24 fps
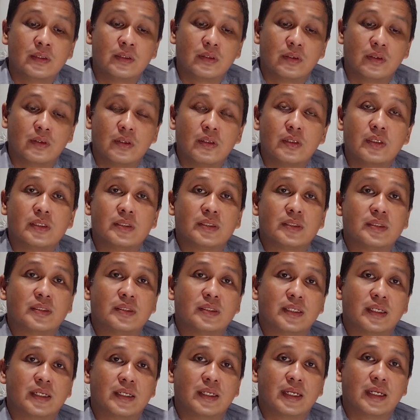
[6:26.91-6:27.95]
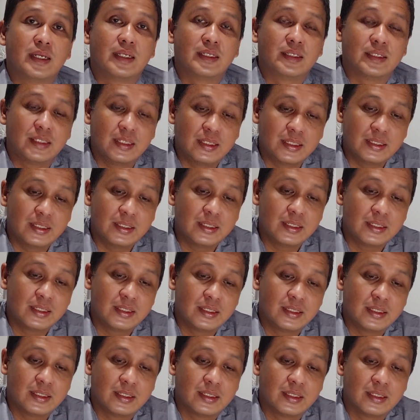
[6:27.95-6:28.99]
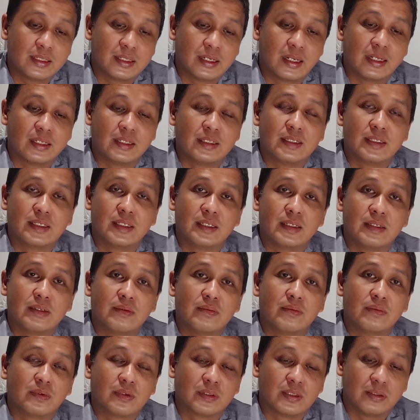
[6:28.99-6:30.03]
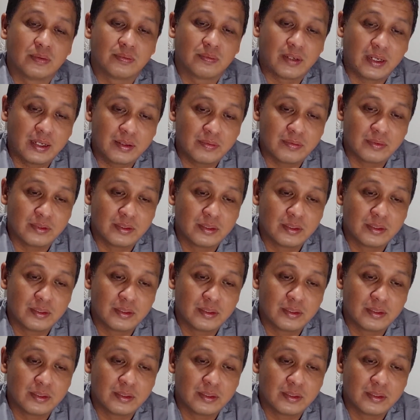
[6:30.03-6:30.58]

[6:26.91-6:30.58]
August 18, 1945,